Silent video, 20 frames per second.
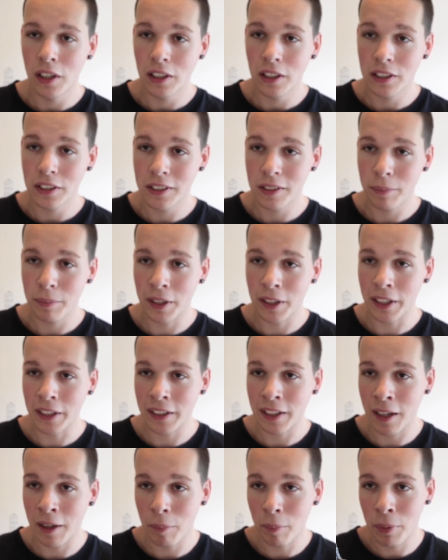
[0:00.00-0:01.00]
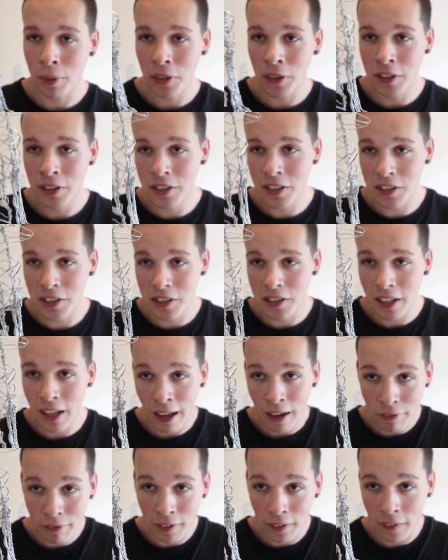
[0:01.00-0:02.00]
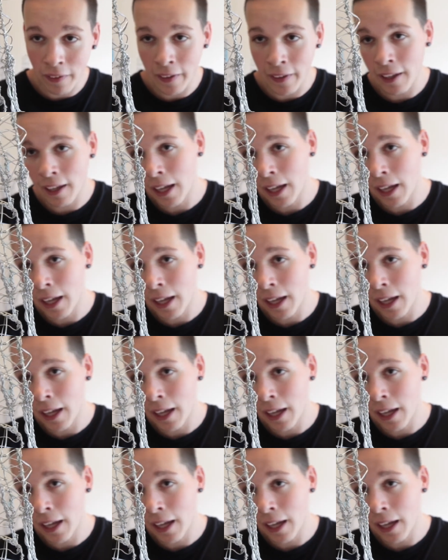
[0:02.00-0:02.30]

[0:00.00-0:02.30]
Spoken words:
something like that, but this is definitely,